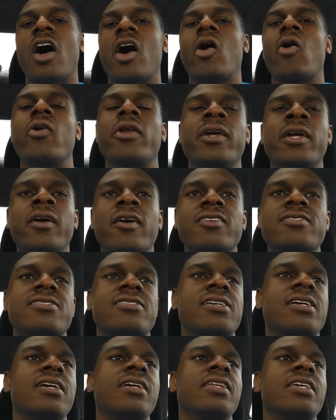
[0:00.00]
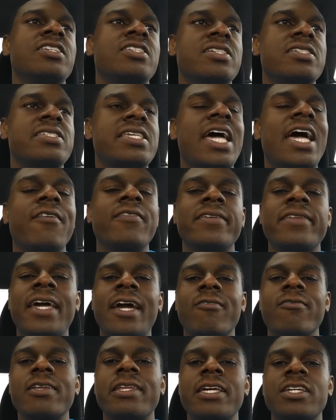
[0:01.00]
holding our son and just having
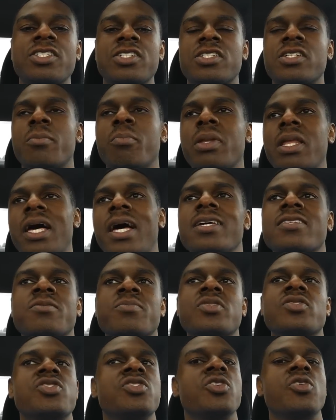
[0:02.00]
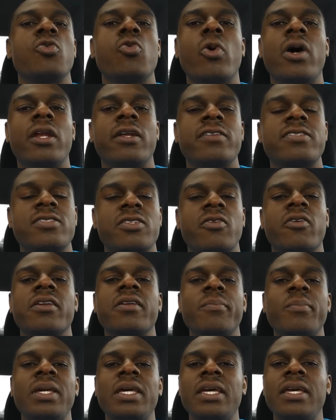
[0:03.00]
that relationship blossom into what it's
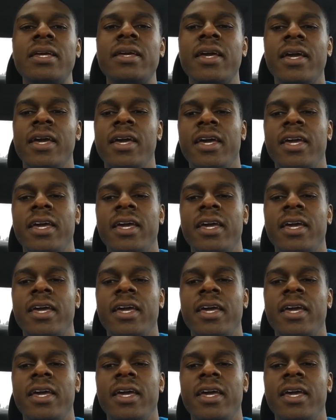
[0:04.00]
going to be.